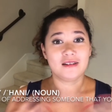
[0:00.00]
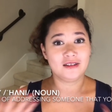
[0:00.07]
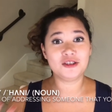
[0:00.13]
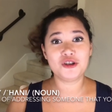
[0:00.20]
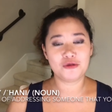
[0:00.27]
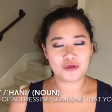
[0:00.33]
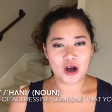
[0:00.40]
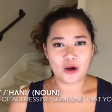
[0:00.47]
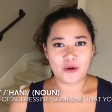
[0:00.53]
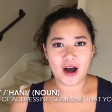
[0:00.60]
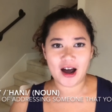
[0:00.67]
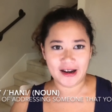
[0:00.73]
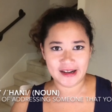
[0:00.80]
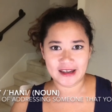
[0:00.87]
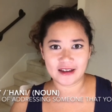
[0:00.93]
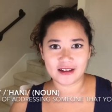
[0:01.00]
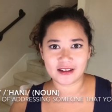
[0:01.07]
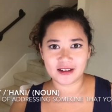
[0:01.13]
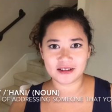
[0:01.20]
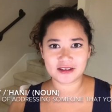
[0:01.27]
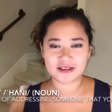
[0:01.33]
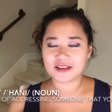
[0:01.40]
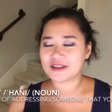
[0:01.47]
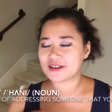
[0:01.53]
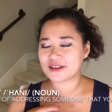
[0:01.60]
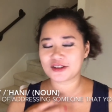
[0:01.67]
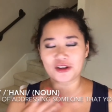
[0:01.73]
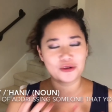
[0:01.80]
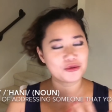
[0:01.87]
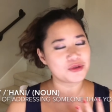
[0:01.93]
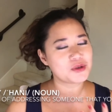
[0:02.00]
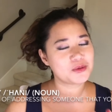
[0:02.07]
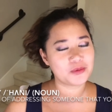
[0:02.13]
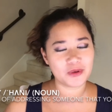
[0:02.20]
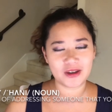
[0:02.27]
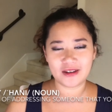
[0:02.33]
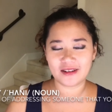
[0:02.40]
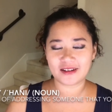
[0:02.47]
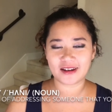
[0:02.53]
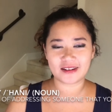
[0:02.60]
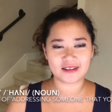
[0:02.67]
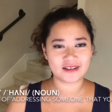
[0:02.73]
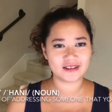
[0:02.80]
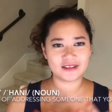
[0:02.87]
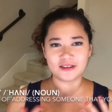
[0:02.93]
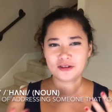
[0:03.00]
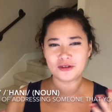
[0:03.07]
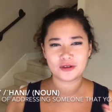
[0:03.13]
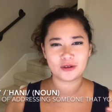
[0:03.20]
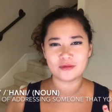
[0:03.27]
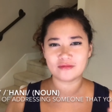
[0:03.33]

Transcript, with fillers: You know, honey is, is so sweet and